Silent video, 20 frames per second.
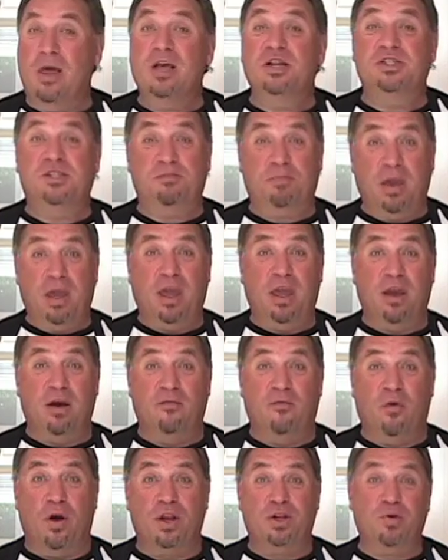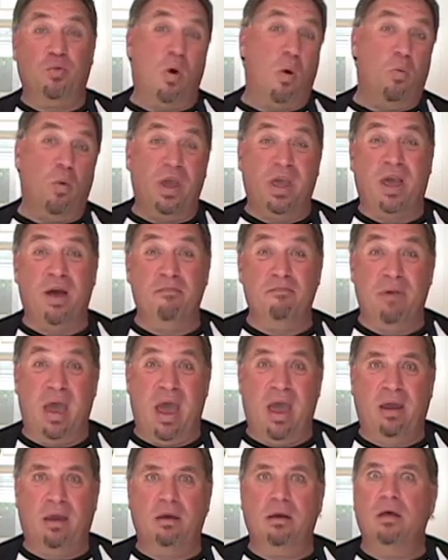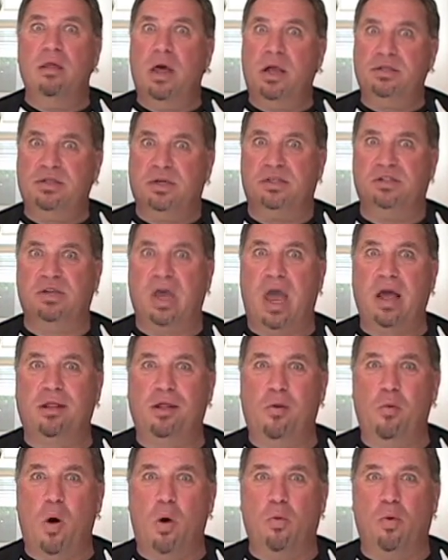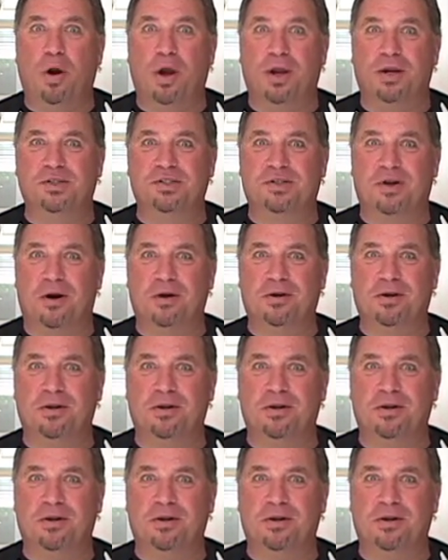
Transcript: Speaking of which, when we come back, that's exactly what we're gonna start to